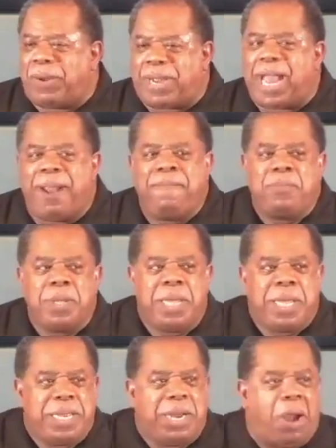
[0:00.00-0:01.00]
Okay?
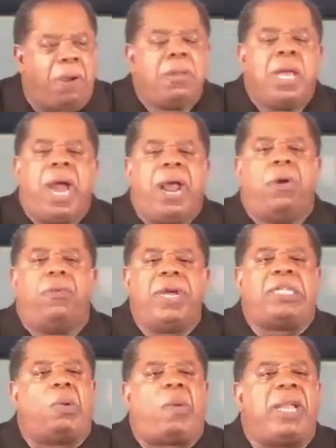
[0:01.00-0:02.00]
You know, and the
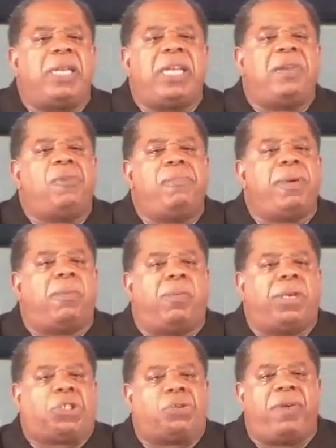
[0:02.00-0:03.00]
reason why you didn't remember
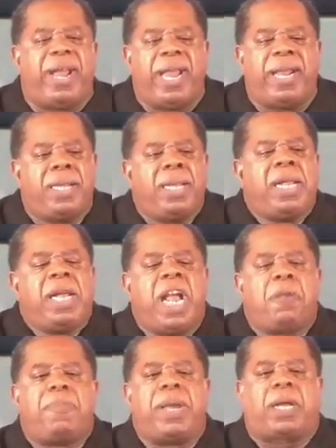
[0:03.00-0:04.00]
what you read
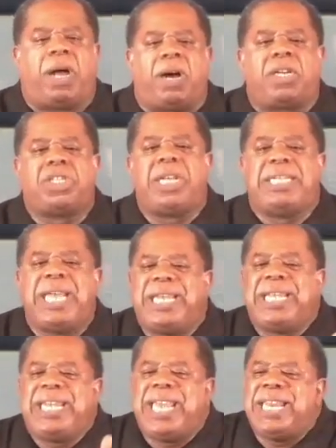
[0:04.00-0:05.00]
is because you
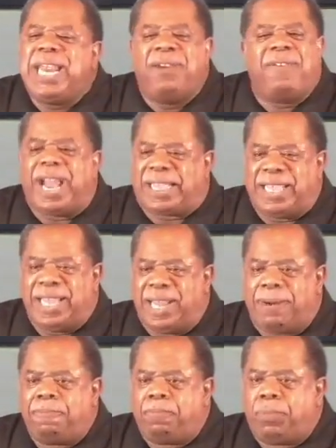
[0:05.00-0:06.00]
didn't need it right
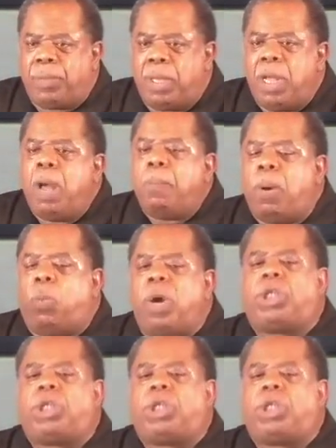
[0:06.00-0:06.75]
then. But